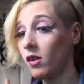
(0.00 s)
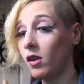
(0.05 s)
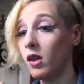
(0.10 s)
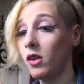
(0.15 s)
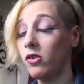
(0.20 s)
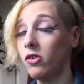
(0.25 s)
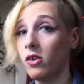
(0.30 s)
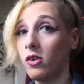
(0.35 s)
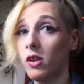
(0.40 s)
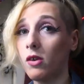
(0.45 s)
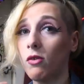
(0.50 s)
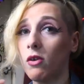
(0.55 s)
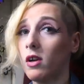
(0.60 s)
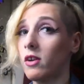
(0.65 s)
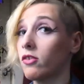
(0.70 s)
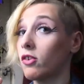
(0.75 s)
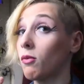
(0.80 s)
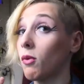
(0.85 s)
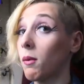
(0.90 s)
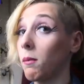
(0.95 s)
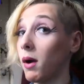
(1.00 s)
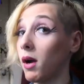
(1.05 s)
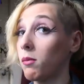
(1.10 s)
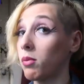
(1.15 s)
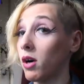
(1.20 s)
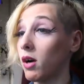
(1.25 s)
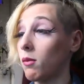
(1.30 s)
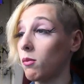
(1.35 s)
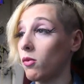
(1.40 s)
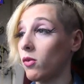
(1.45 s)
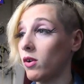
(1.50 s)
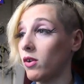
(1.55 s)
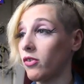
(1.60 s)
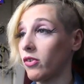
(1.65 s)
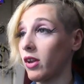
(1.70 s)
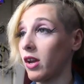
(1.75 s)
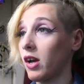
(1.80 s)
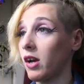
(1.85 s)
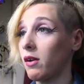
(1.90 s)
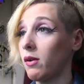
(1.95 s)
and so they were asking what my problem was,
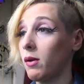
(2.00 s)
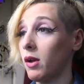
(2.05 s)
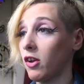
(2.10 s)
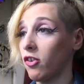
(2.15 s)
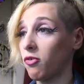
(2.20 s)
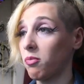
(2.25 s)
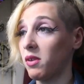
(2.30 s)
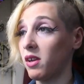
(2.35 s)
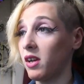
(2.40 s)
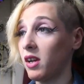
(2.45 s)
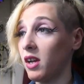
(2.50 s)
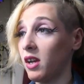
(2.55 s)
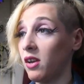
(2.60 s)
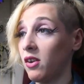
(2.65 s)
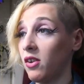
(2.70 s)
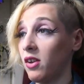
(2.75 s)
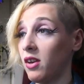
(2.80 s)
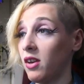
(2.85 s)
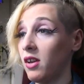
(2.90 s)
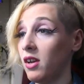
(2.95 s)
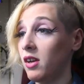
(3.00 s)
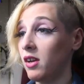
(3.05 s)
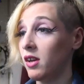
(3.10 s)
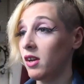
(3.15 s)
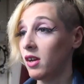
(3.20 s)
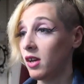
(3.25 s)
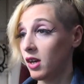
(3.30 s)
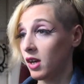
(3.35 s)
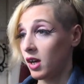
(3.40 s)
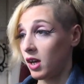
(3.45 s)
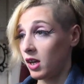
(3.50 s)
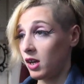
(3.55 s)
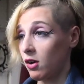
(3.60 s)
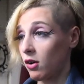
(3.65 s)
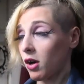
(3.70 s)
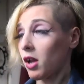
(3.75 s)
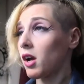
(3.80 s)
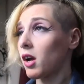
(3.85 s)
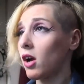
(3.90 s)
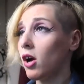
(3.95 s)
and I explained, and they
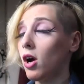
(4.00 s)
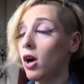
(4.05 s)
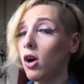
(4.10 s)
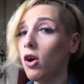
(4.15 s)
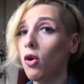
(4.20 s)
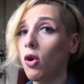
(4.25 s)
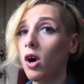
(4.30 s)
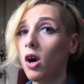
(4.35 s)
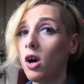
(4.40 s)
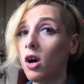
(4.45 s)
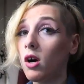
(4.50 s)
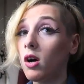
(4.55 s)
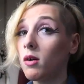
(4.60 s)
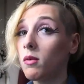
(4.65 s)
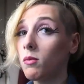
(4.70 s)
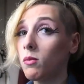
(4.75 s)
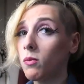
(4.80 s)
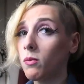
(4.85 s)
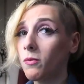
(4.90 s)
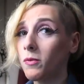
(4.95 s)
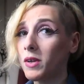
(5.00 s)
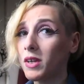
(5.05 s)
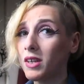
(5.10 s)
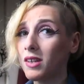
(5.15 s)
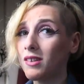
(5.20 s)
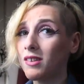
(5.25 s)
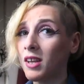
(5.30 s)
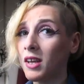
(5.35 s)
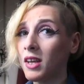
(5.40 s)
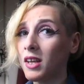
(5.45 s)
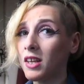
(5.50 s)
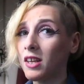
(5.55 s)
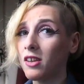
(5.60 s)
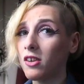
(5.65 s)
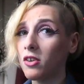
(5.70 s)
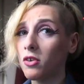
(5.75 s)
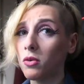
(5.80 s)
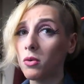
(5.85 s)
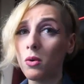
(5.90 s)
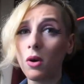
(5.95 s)
were like, oh, we can take
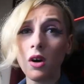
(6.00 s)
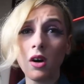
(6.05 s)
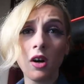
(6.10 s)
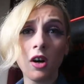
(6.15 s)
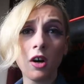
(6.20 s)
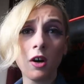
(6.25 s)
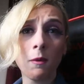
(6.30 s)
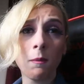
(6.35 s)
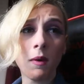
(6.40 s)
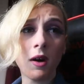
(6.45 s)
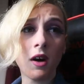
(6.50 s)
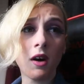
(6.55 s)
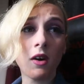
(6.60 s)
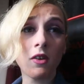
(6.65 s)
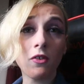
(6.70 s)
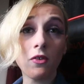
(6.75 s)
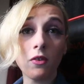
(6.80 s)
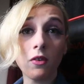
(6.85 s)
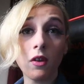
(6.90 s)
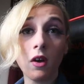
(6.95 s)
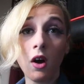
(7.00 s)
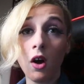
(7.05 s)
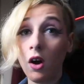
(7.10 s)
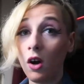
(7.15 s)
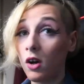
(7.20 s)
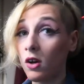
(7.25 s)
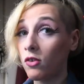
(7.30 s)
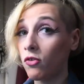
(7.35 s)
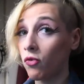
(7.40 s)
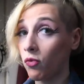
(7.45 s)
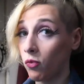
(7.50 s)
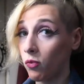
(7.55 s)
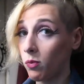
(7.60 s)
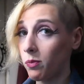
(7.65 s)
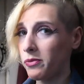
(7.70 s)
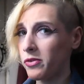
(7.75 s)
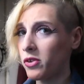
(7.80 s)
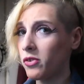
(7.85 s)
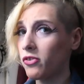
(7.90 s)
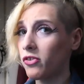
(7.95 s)
you on
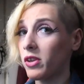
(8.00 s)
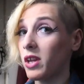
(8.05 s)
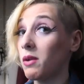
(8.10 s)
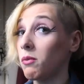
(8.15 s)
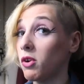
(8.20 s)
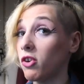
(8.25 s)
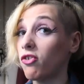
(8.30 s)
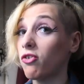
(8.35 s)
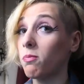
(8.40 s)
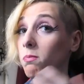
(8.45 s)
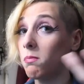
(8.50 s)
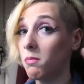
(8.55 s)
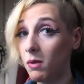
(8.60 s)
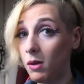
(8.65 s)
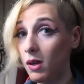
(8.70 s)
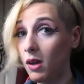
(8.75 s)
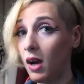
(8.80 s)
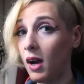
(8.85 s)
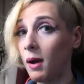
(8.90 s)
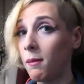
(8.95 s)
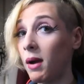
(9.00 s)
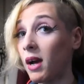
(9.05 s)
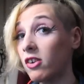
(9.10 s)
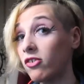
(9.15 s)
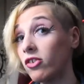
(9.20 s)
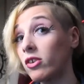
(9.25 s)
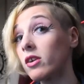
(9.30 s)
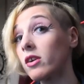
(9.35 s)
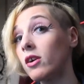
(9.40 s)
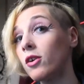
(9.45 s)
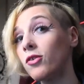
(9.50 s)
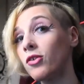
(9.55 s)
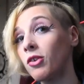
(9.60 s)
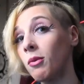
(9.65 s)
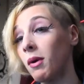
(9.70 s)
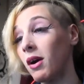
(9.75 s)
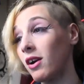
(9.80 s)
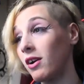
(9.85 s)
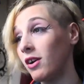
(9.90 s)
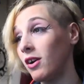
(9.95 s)
Tuesday, which I'm actually going
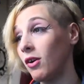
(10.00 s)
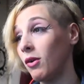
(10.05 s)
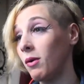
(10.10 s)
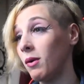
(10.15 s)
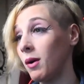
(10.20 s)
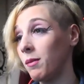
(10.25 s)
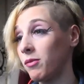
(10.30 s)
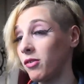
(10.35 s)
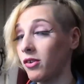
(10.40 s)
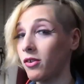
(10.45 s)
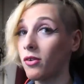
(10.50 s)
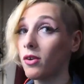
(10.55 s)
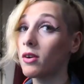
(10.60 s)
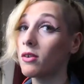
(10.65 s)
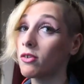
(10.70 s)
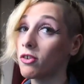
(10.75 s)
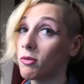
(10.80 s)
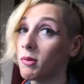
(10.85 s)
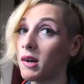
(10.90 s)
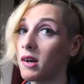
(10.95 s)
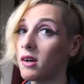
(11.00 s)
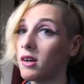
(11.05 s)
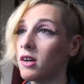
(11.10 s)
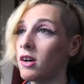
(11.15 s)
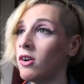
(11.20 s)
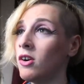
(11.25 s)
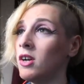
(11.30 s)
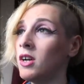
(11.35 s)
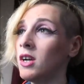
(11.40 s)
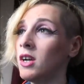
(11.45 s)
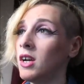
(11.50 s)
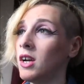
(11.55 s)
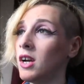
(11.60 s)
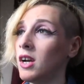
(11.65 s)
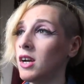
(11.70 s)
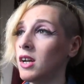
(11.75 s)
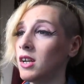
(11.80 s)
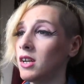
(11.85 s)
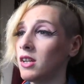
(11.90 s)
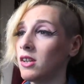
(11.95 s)
tomorrow. I'm still going tomorrow.
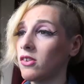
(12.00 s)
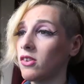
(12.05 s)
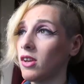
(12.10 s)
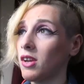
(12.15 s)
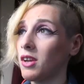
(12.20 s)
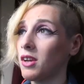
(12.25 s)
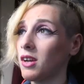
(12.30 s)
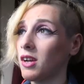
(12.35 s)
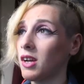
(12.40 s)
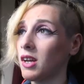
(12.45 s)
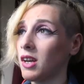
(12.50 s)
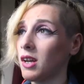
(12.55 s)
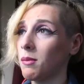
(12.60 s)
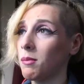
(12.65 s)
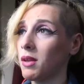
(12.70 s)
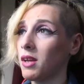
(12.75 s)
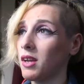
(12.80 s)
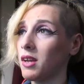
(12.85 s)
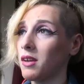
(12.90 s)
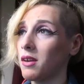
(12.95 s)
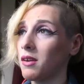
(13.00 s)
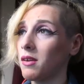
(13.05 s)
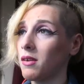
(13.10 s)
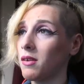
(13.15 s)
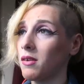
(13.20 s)
And it's like, and I'm like,